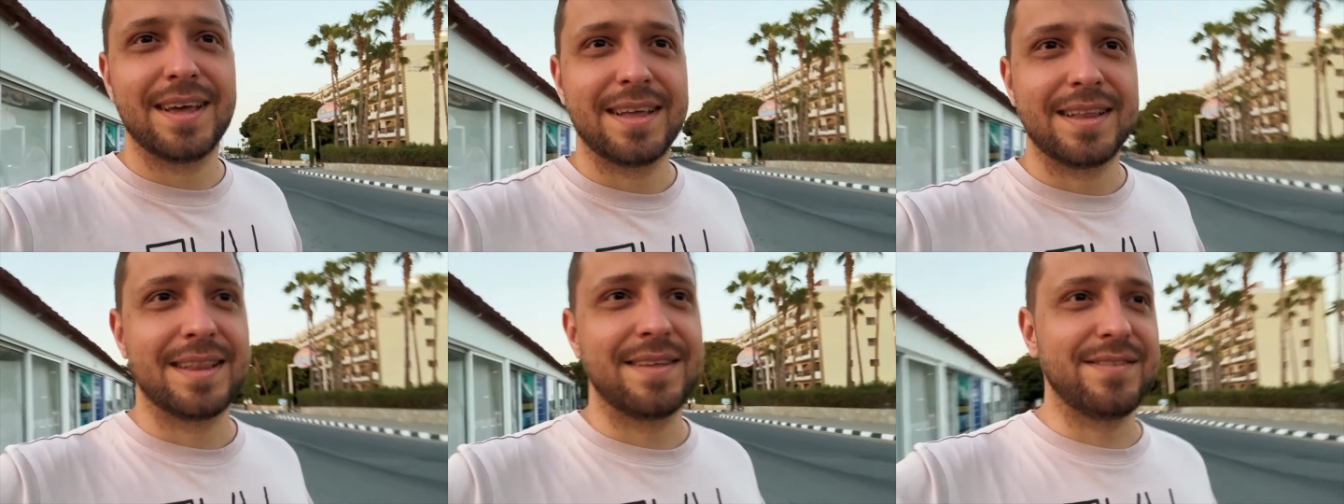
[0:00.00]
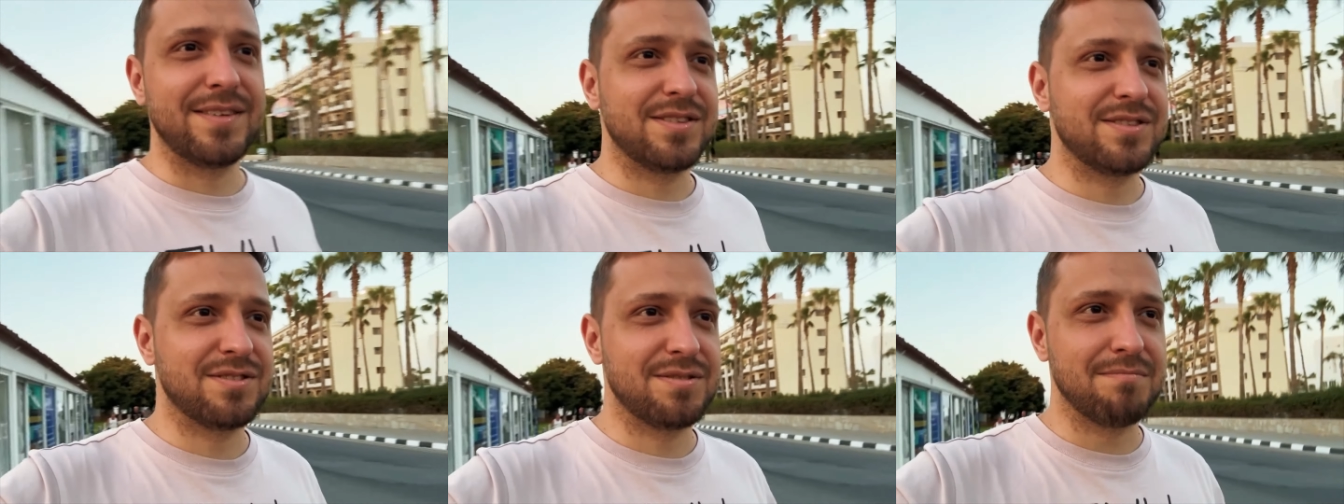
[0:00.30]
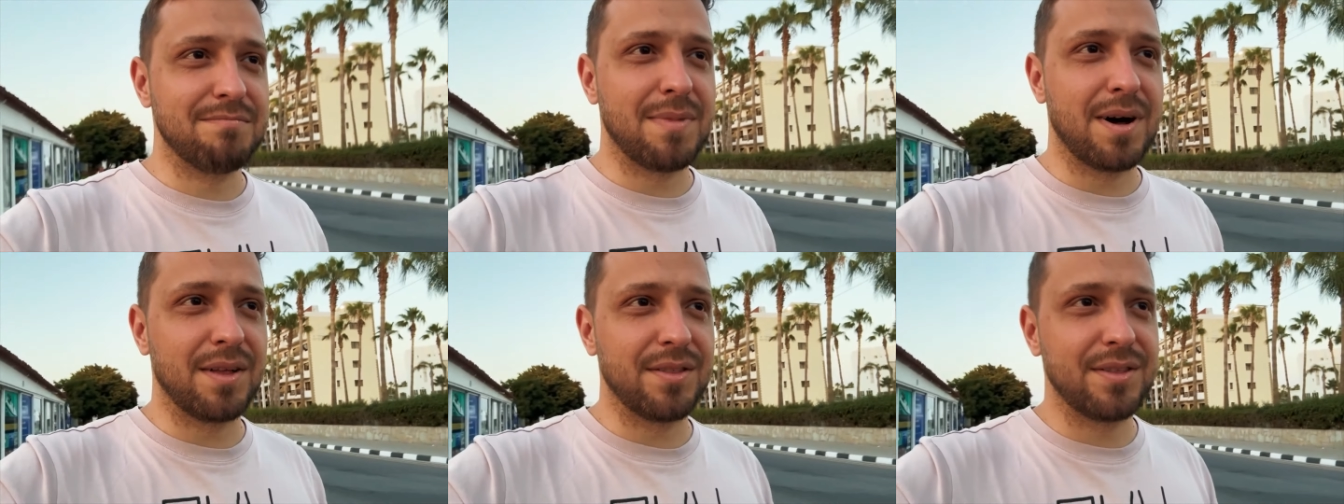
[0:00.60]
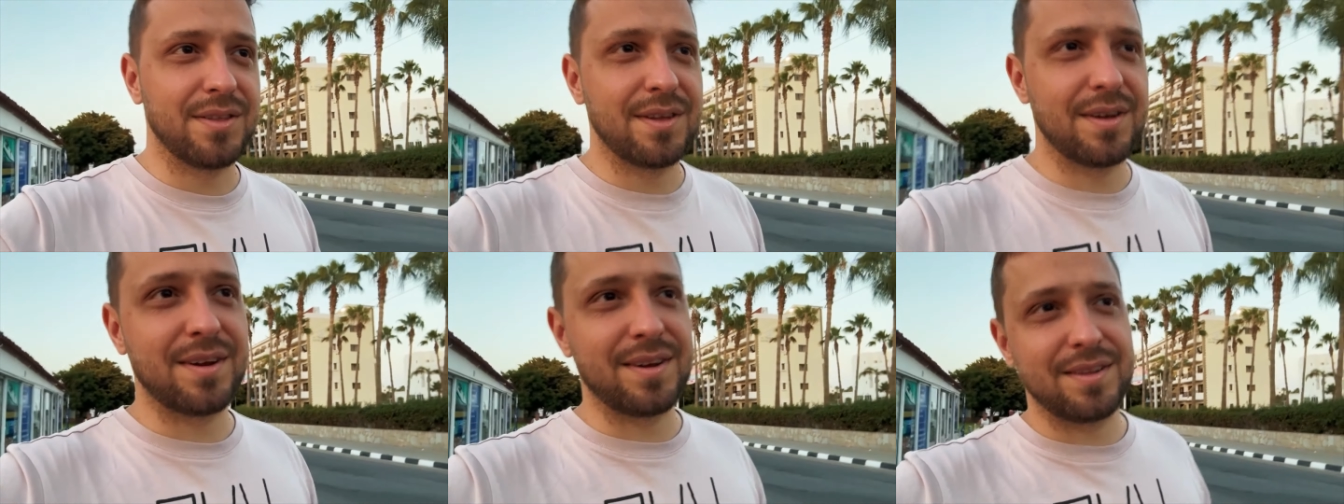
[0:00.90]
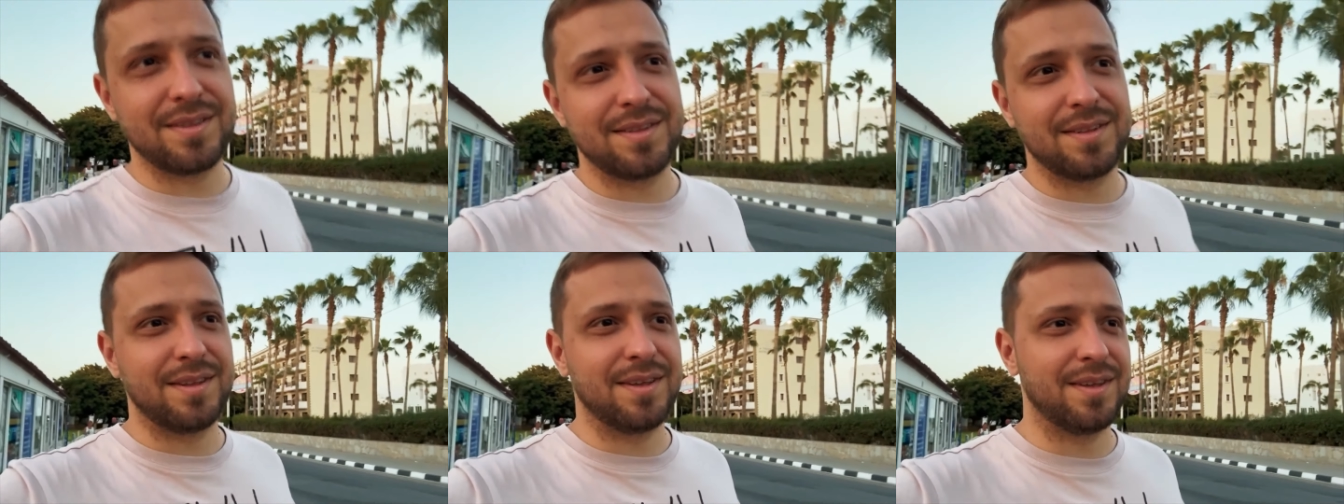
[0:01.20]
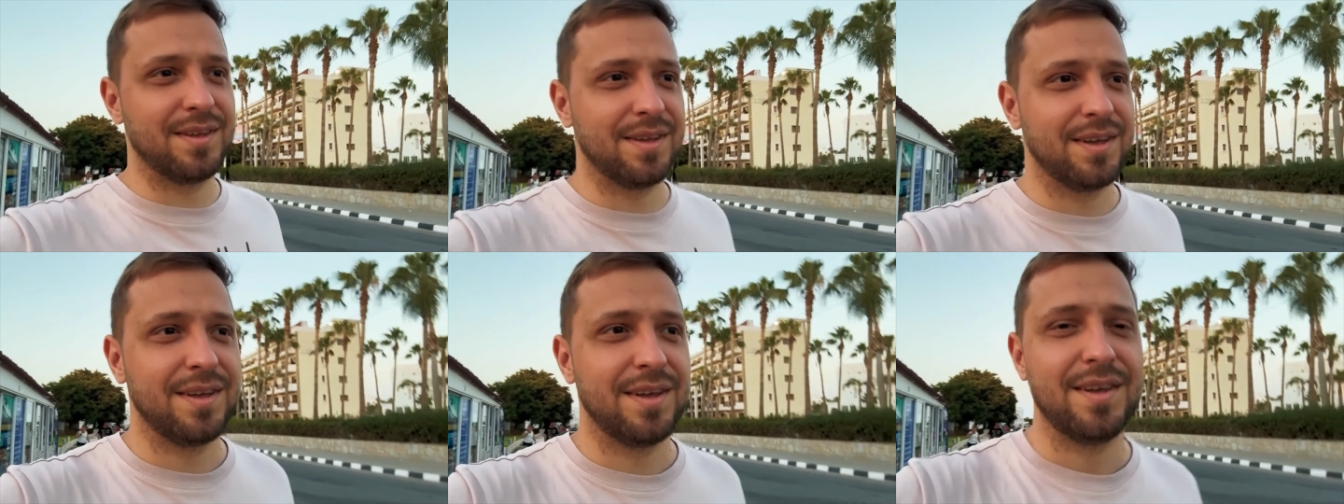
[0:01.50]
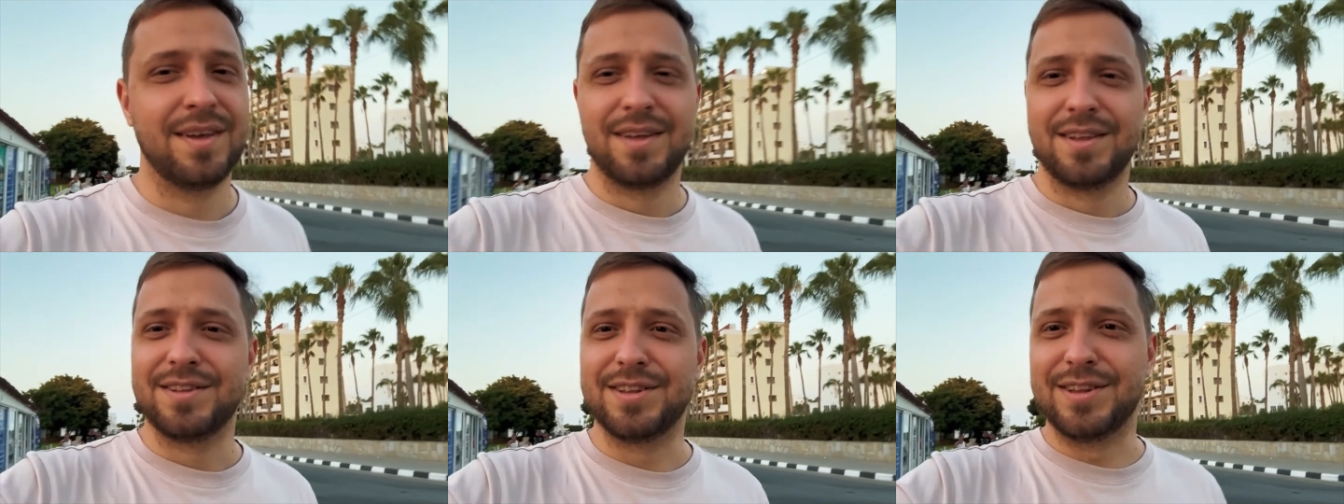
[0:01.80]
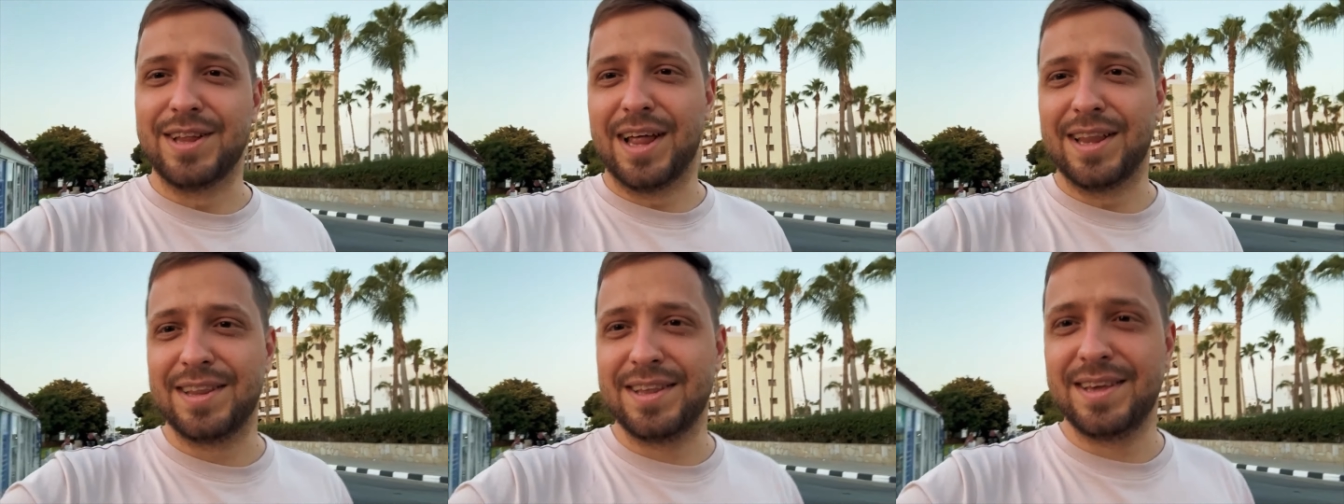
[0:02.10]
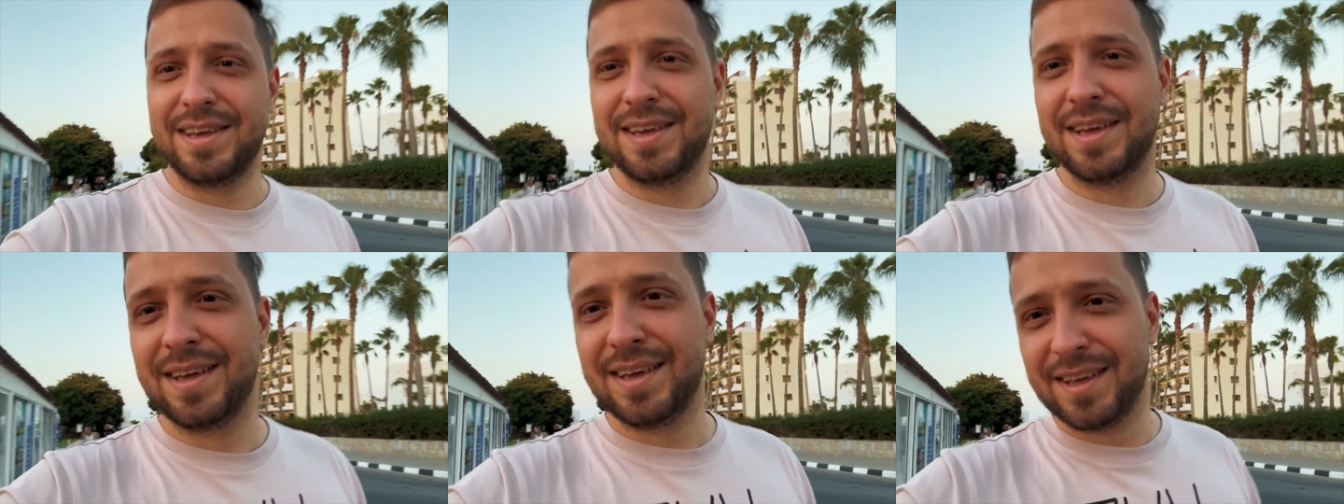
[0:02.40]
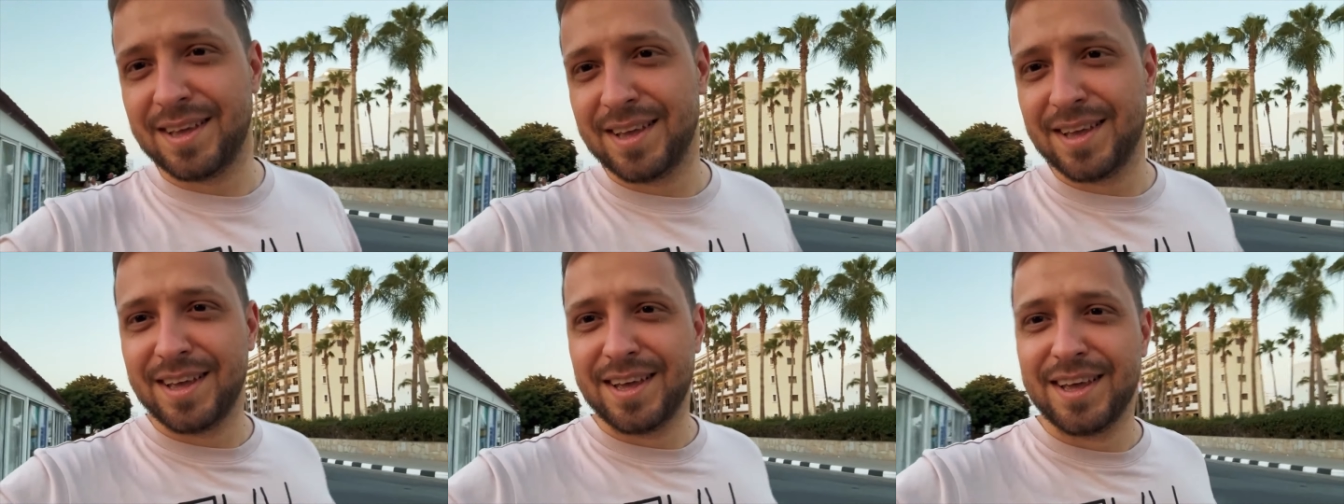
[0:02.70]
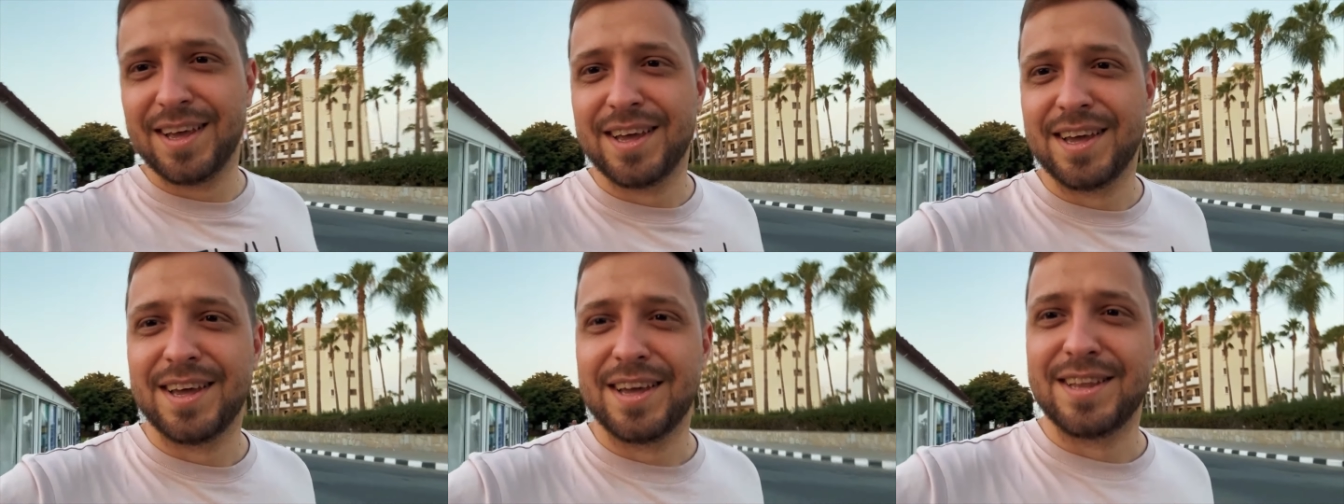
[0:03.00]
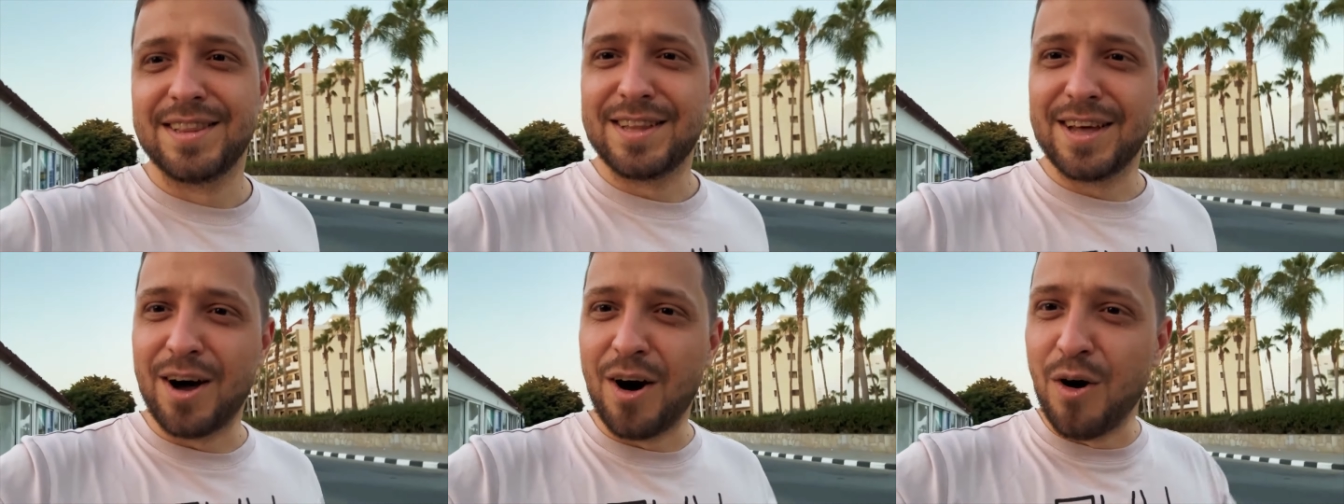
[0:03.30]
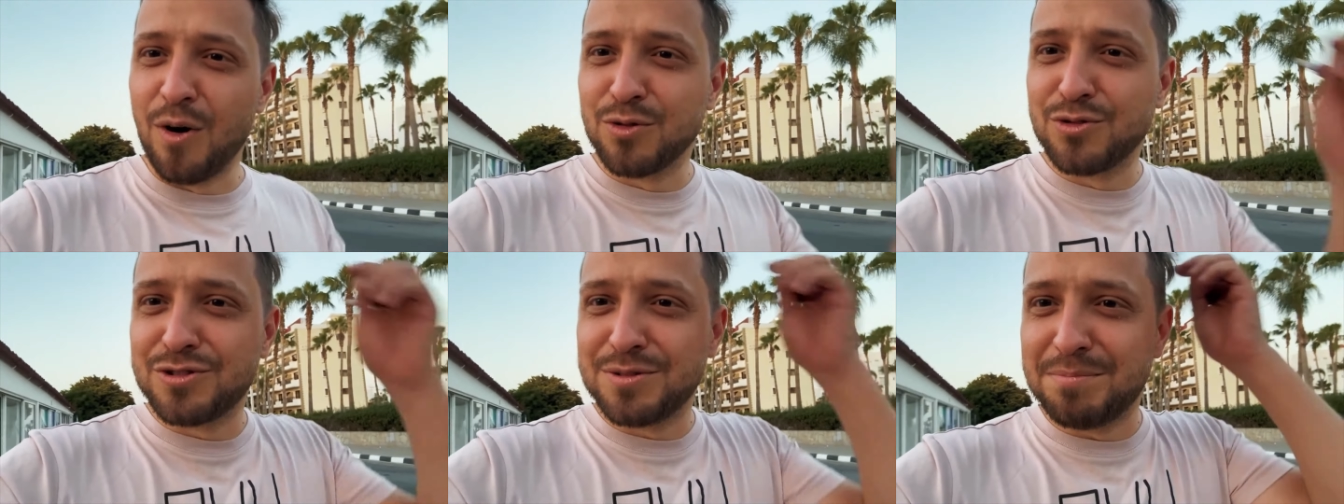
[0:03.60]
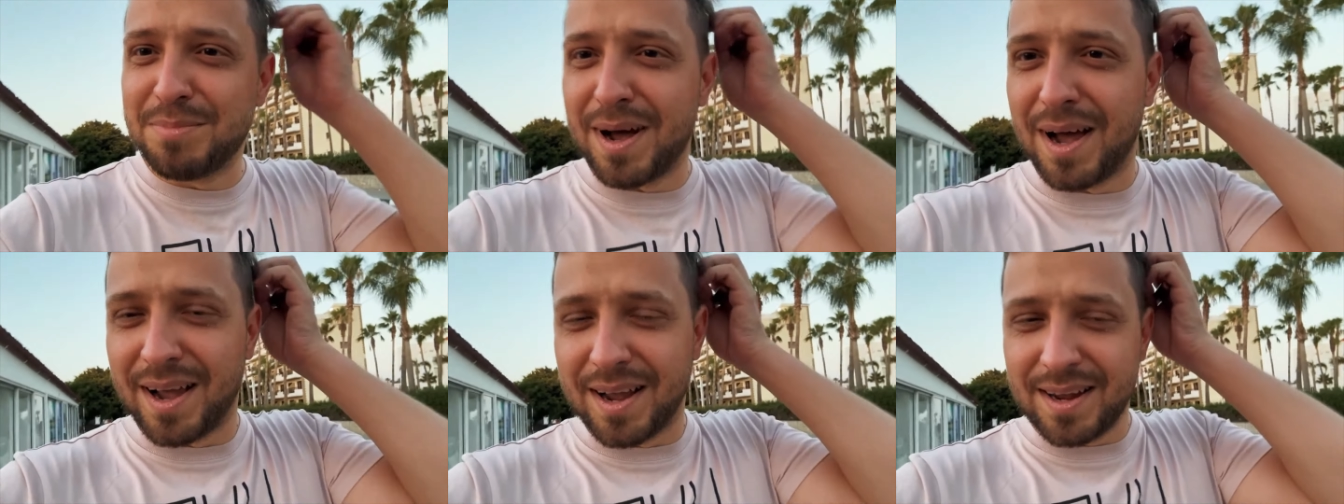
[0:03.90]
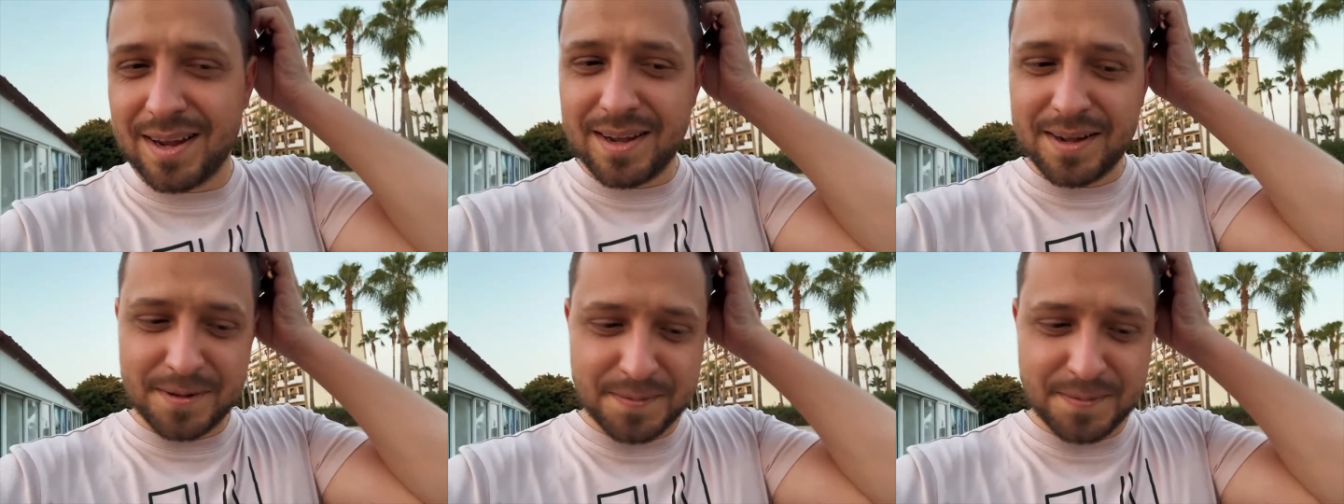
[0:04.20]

David's mother and the nanny, the whole shebang.